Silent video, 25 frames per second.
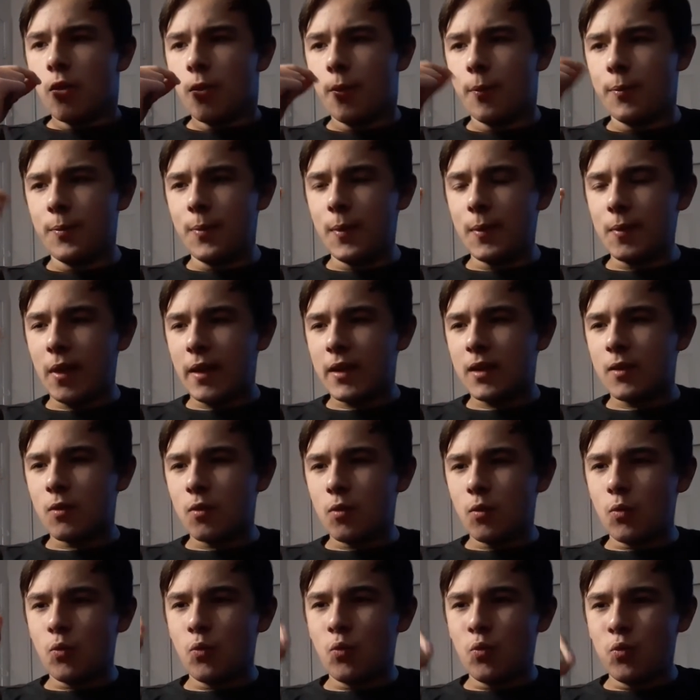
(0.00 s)

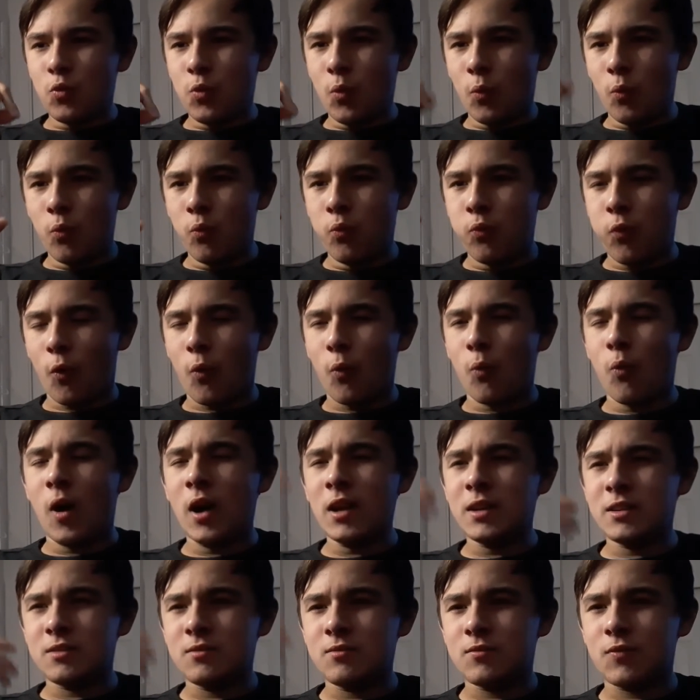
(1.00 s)
like, for
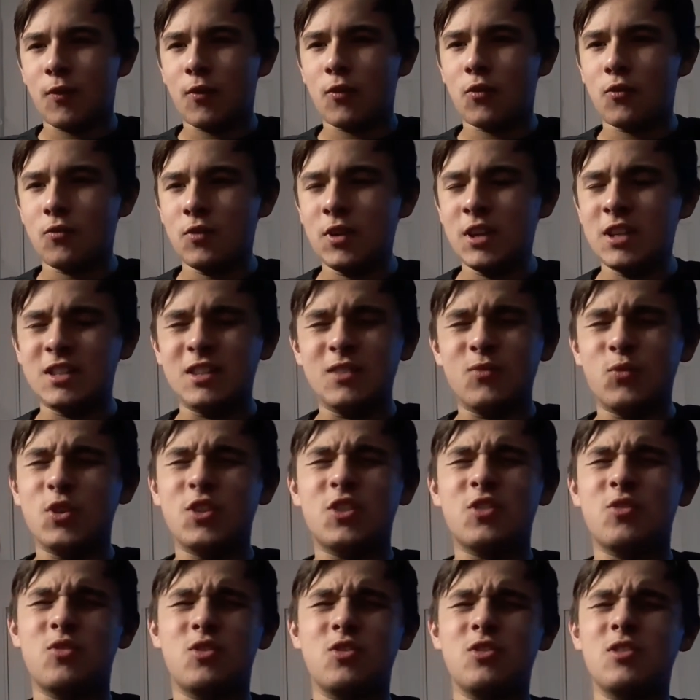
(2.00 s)
what, for the reason
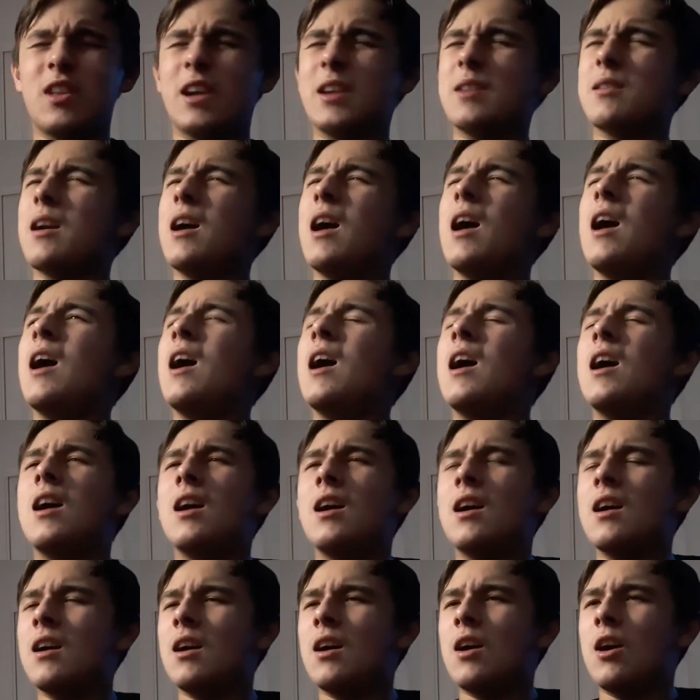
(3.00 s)
with, like,
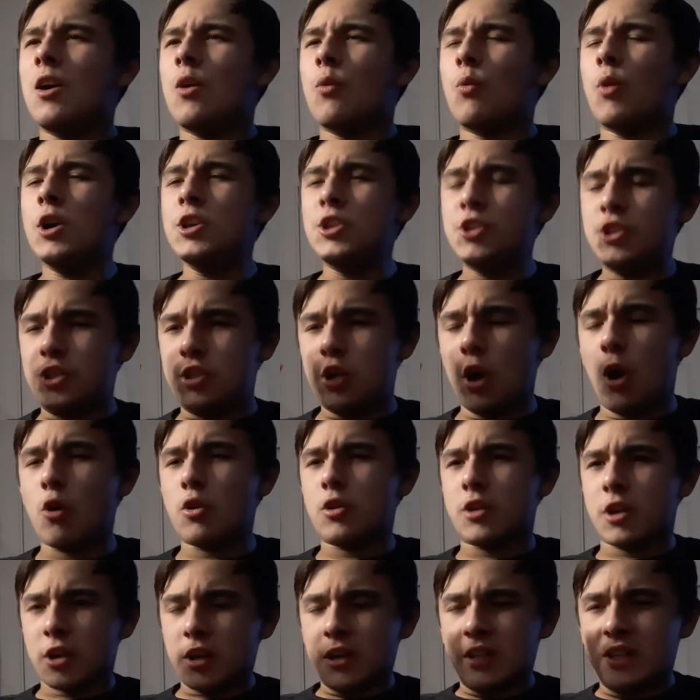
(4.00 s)
what
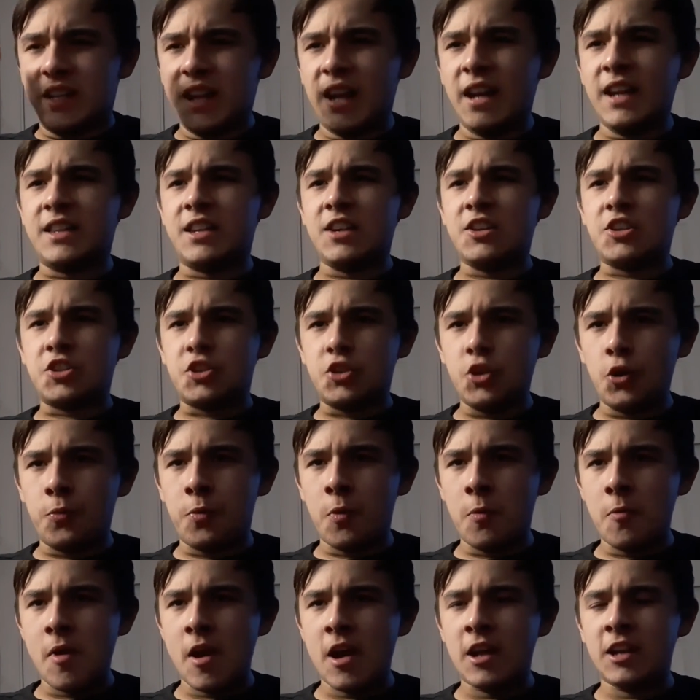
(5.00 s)
Joker did to
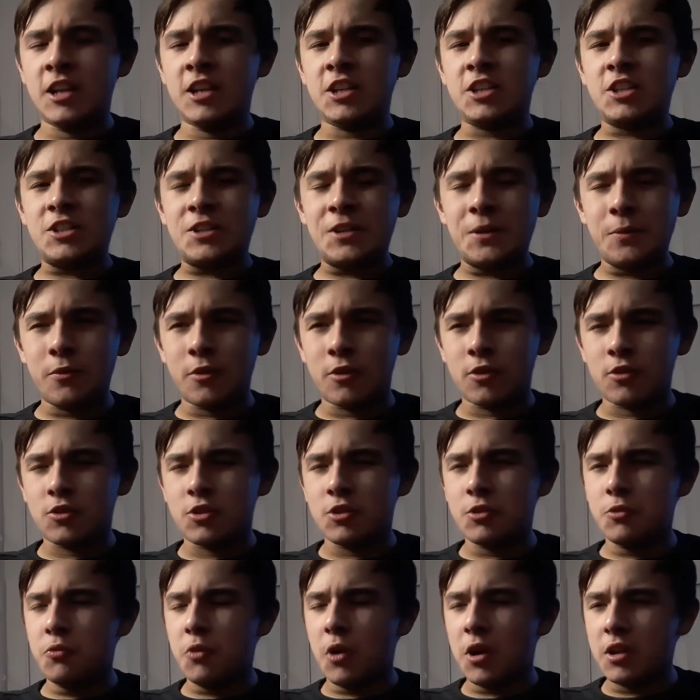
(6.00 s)
Superman is similar
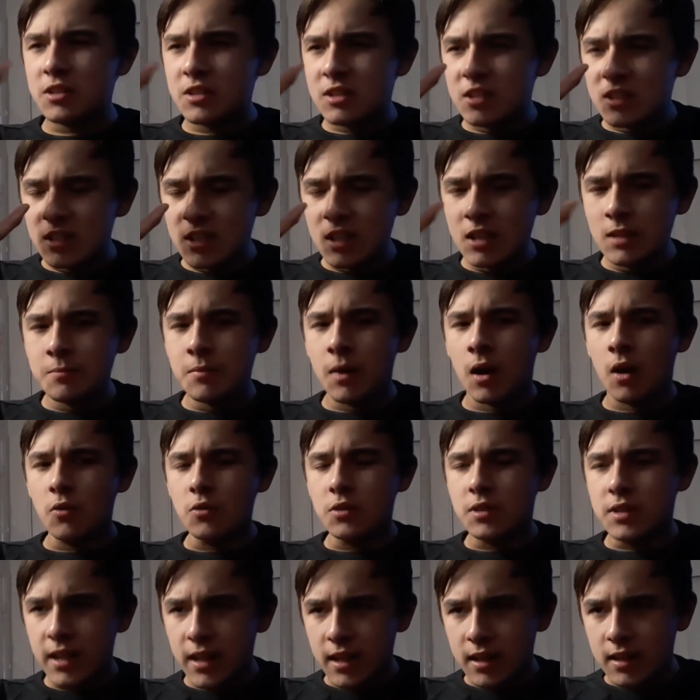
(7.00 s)
to what
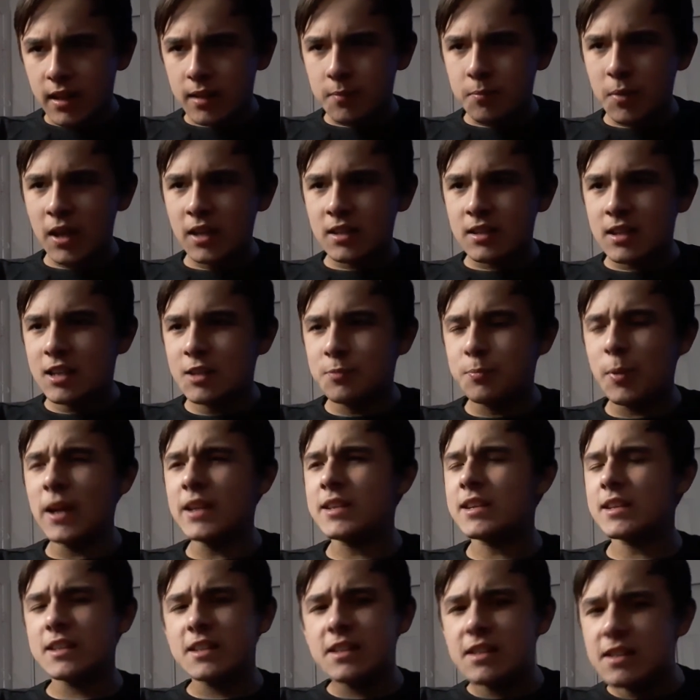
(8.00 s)
Zemo did. Like, bas- he's
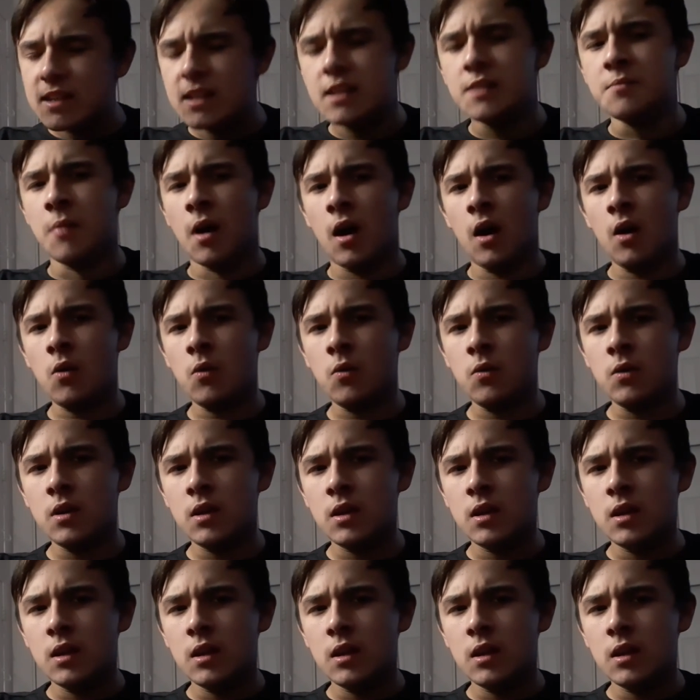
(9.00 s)
basically Zemo.